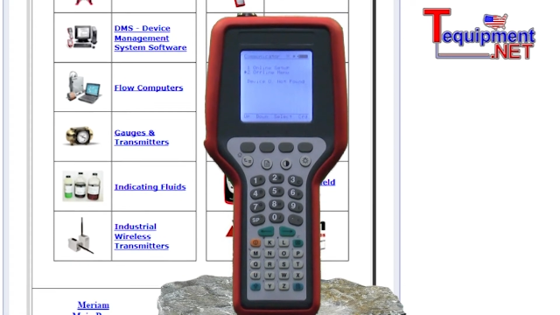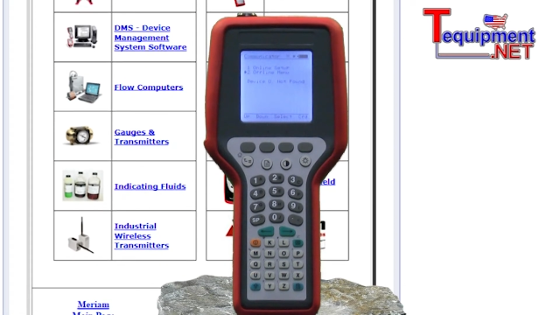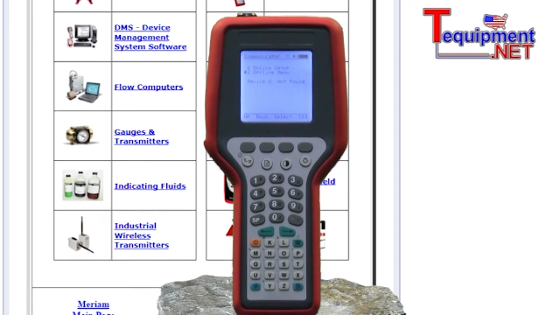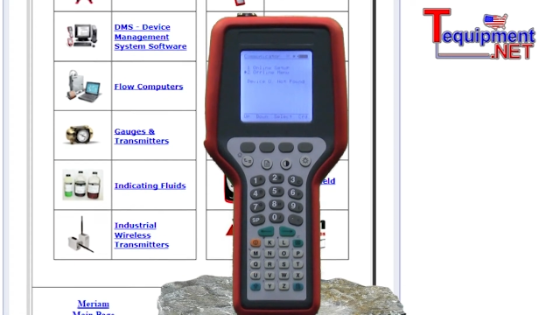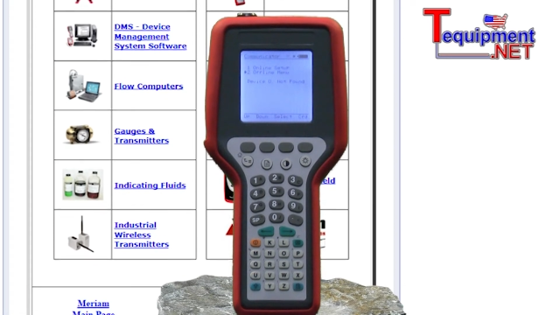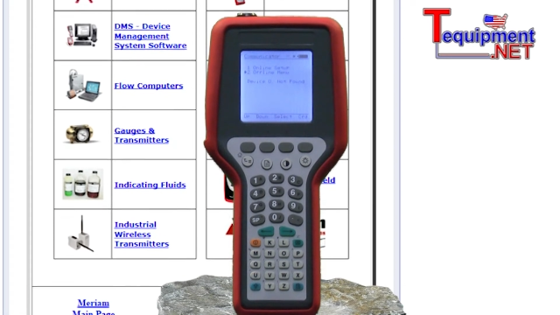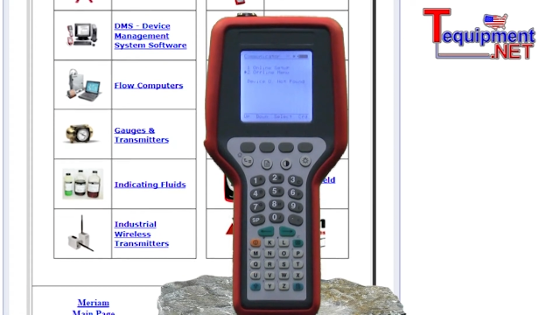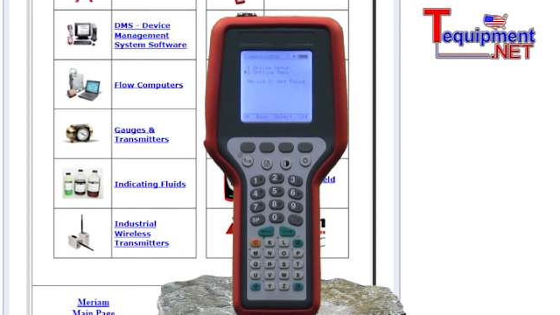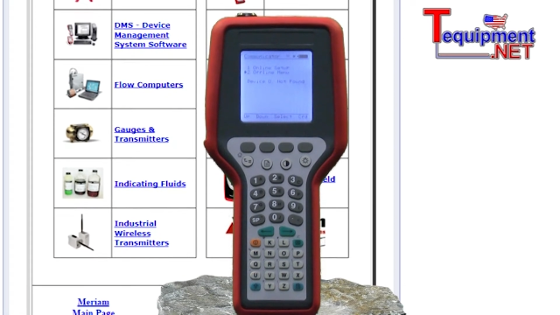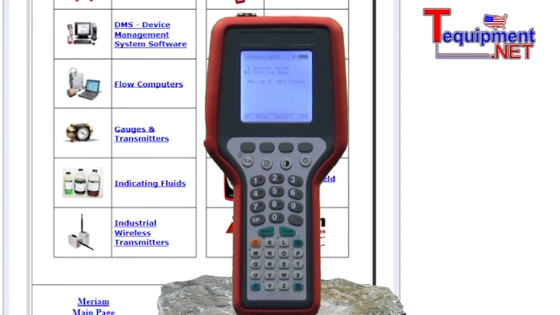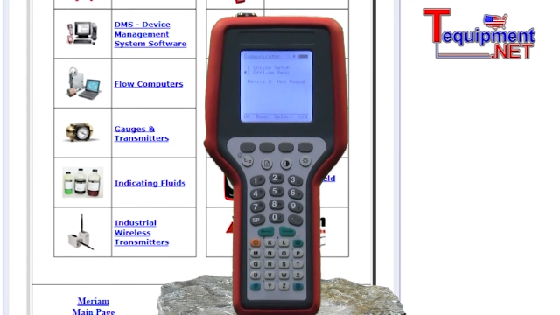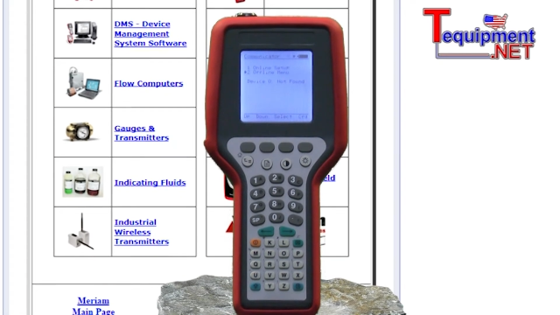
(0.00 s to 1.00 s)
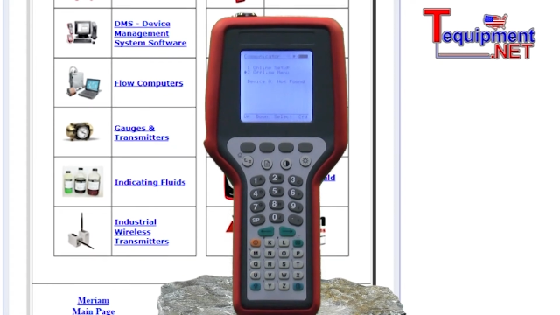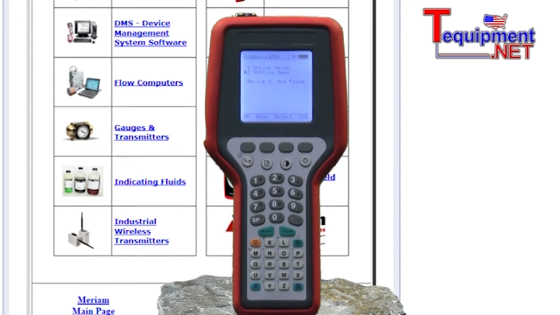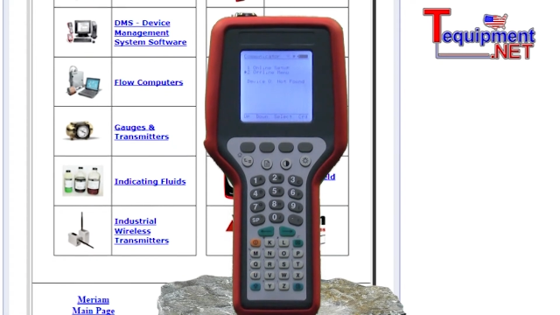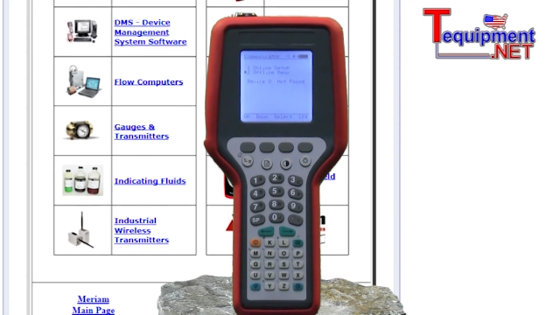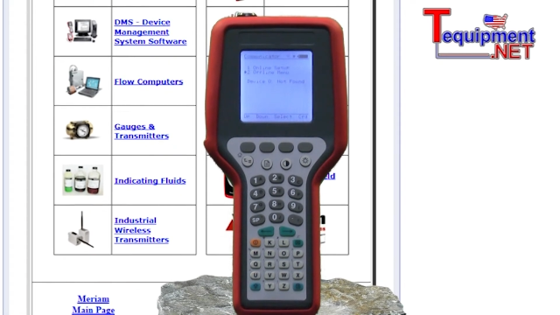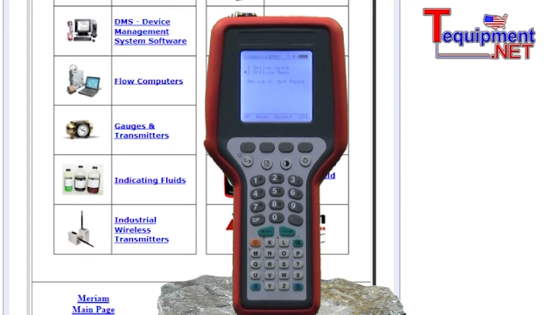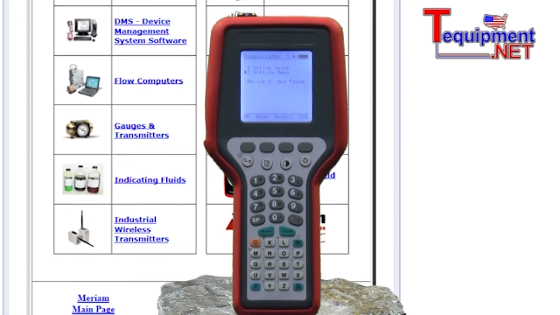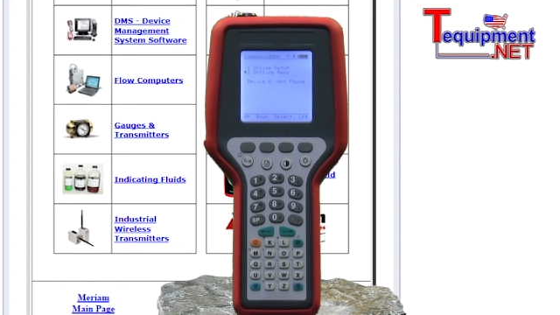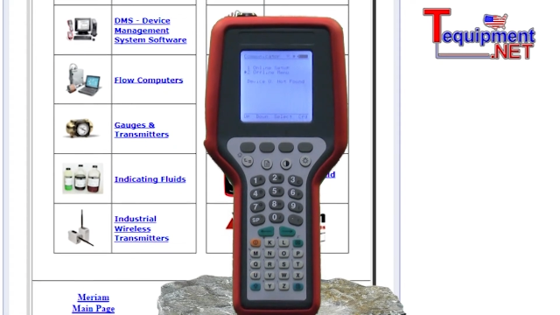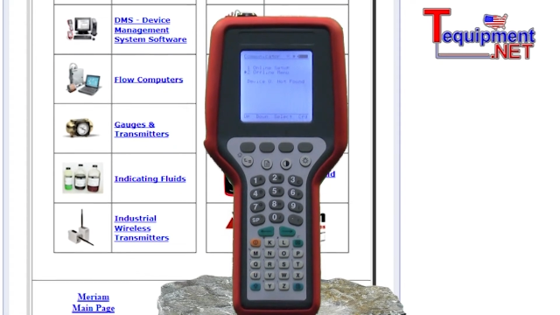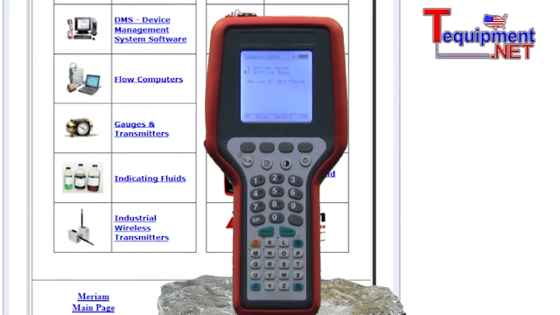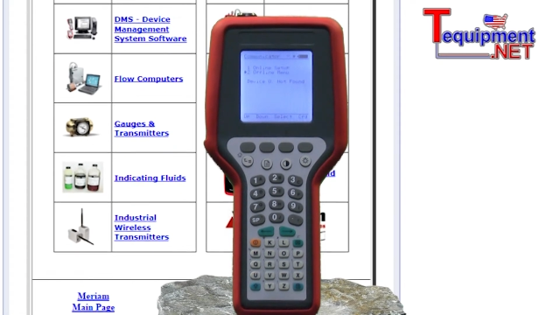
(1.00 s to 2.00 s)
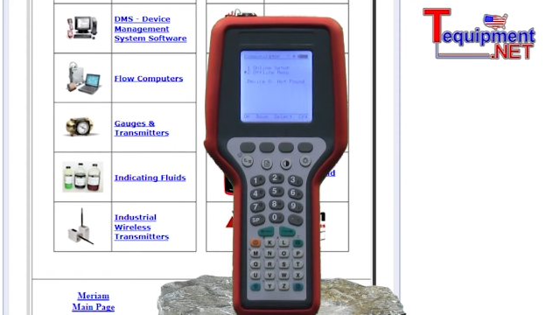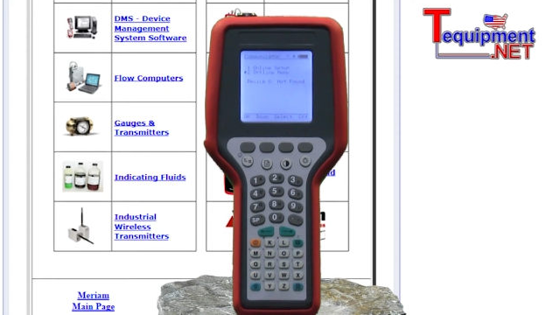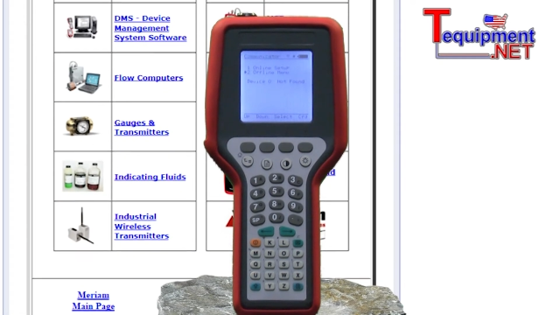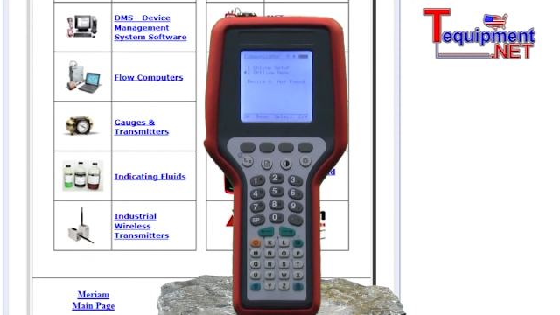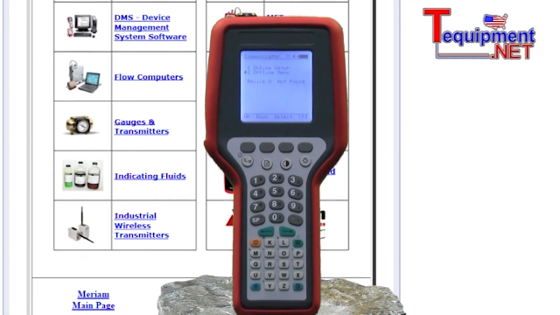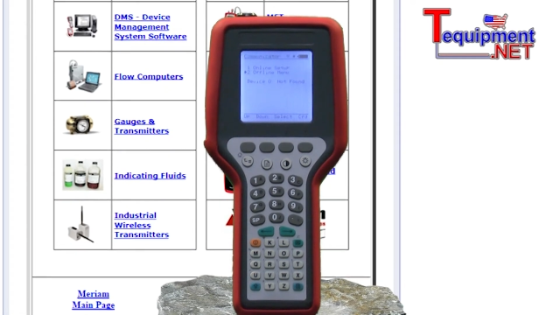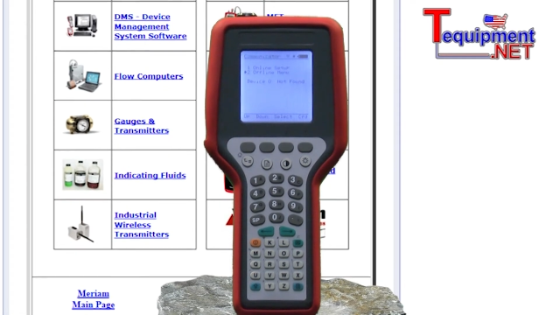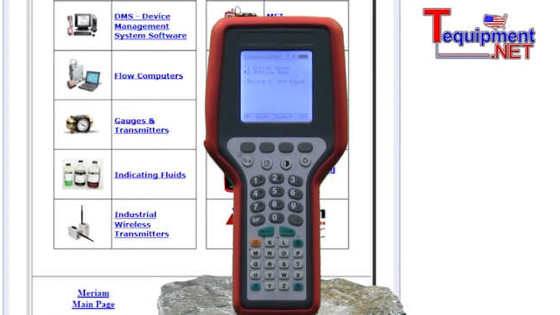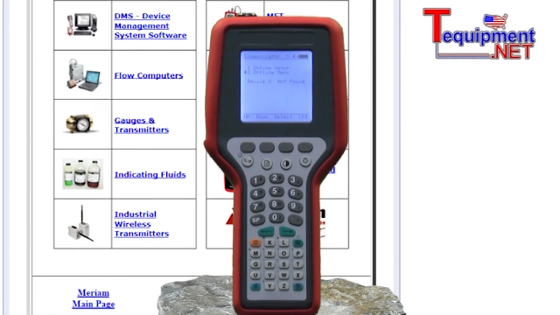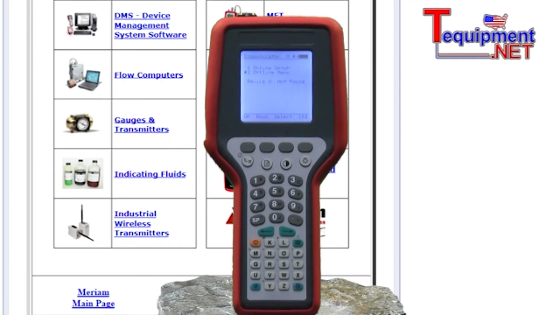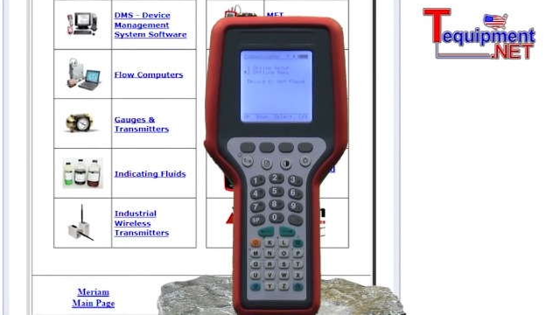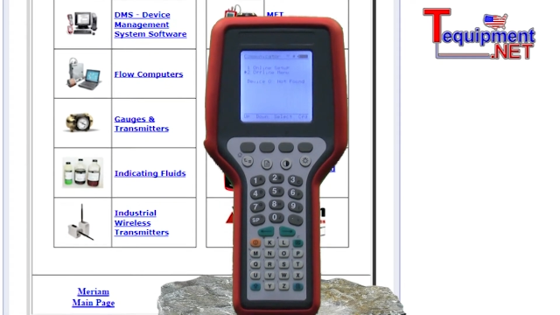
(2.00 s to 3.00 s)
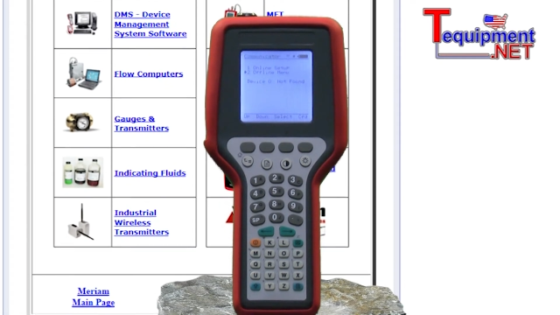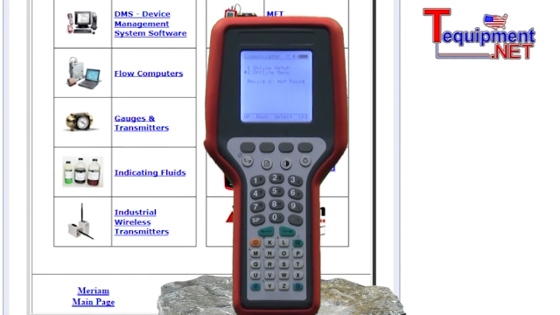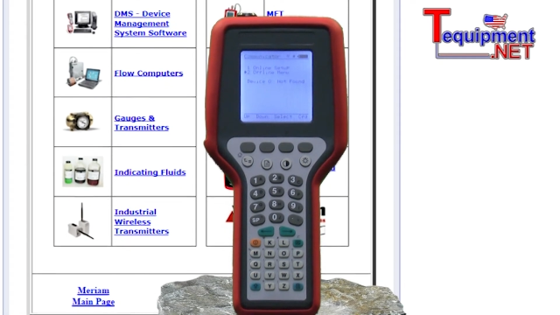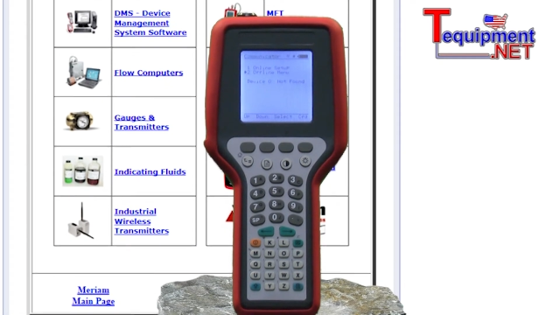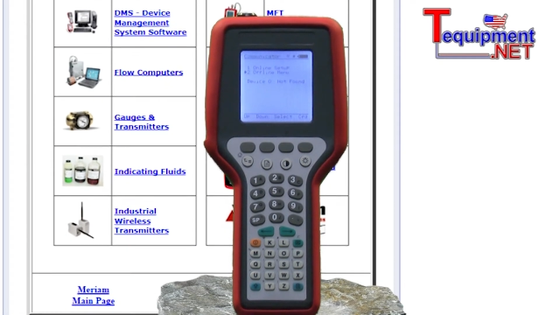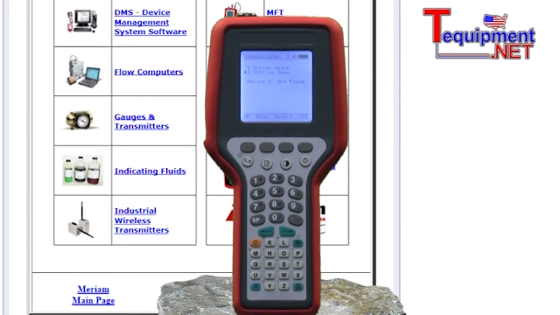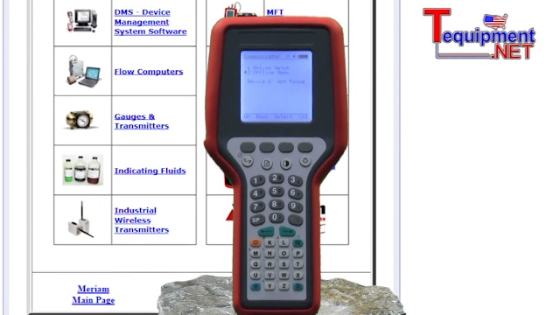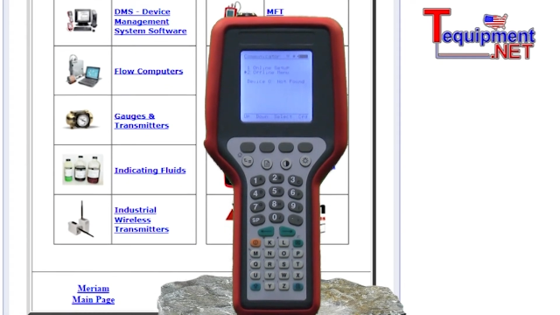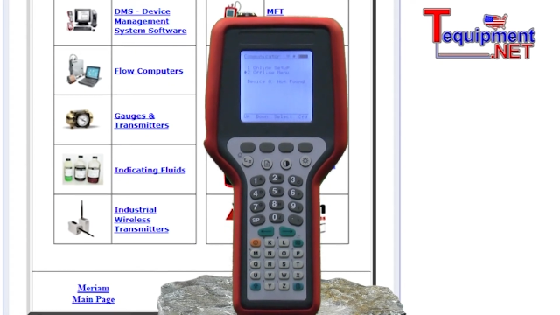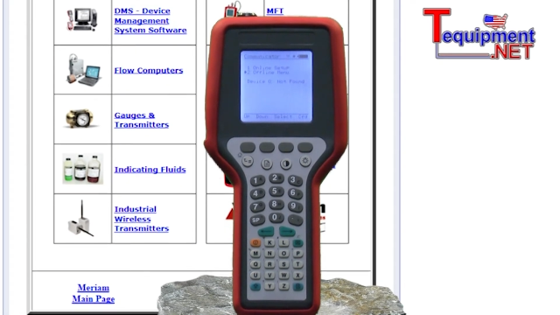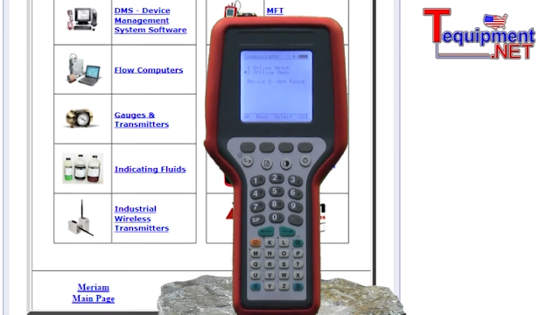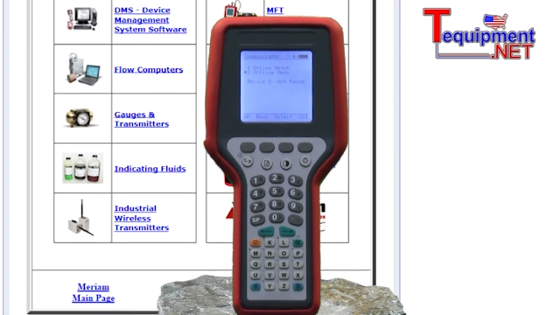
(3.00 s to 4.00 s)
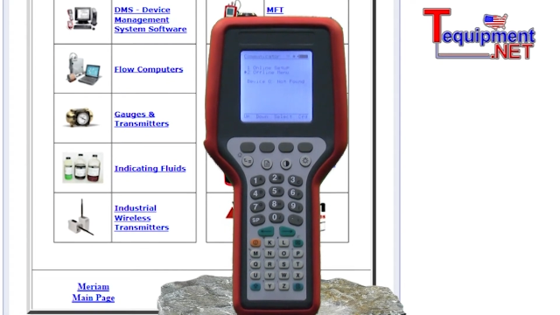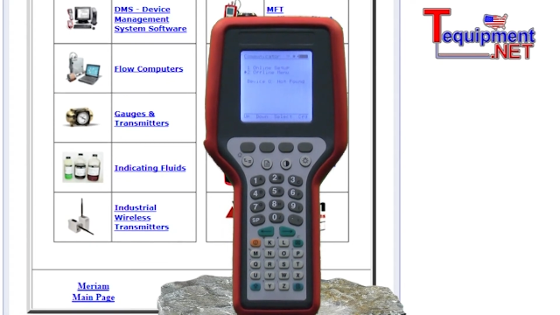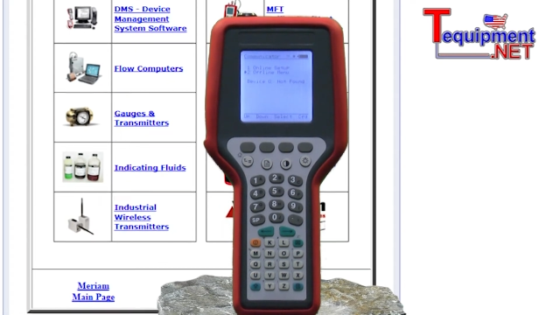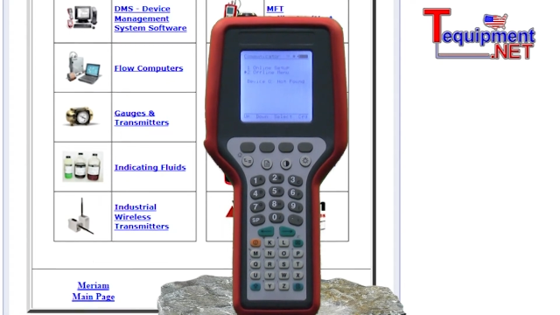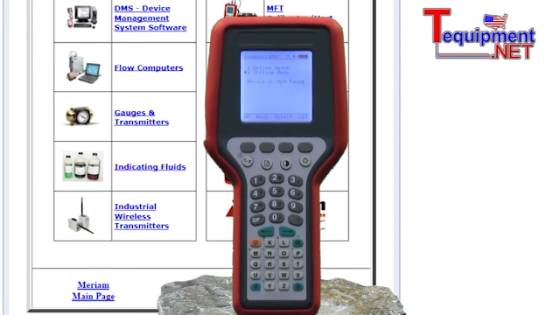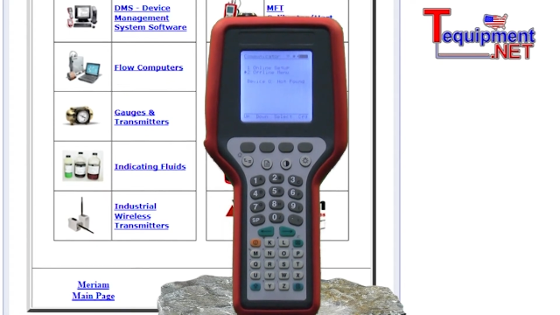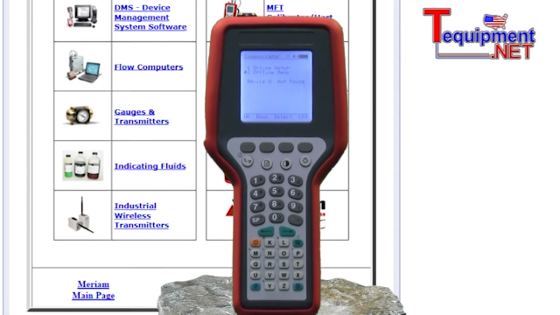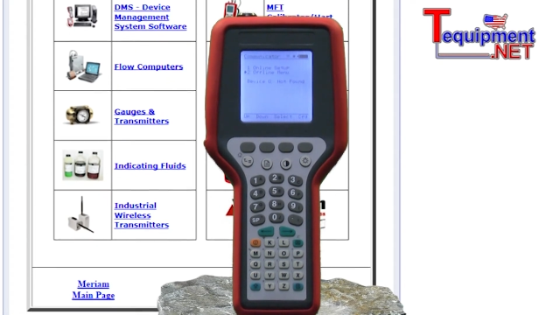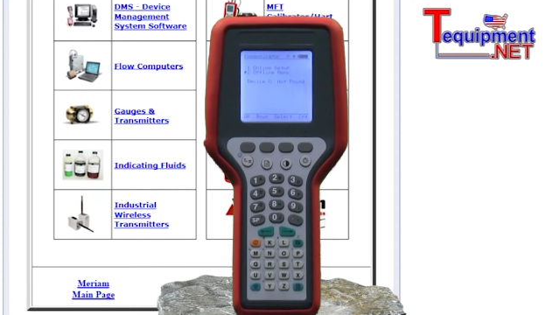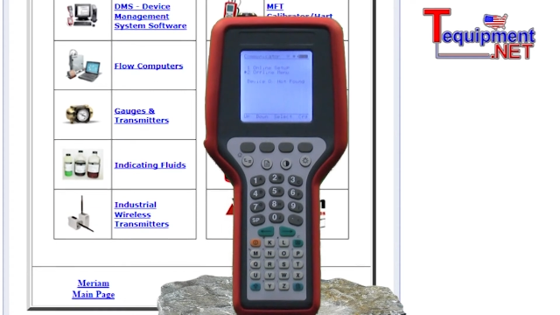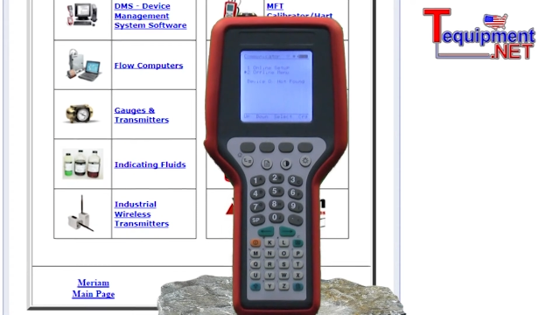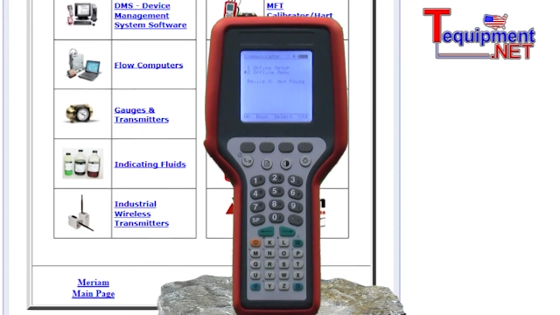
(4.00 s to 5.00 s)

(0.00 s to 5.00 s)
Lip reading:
No face is visible, so there are no lips to read.